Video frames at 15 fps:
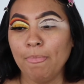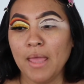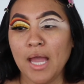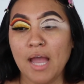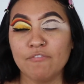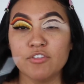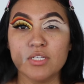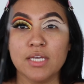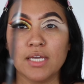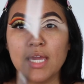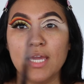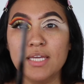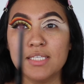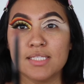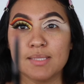I have to take
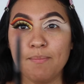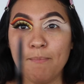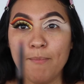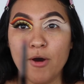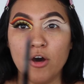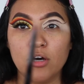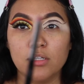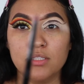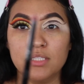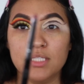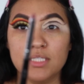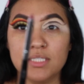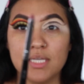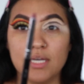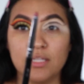a small
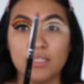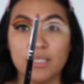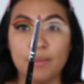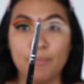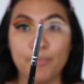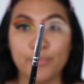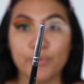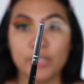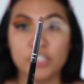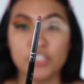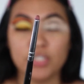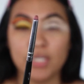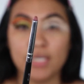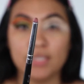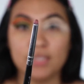detailing brush
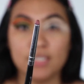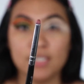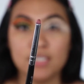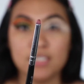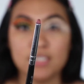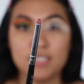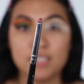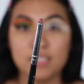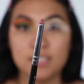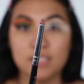like this.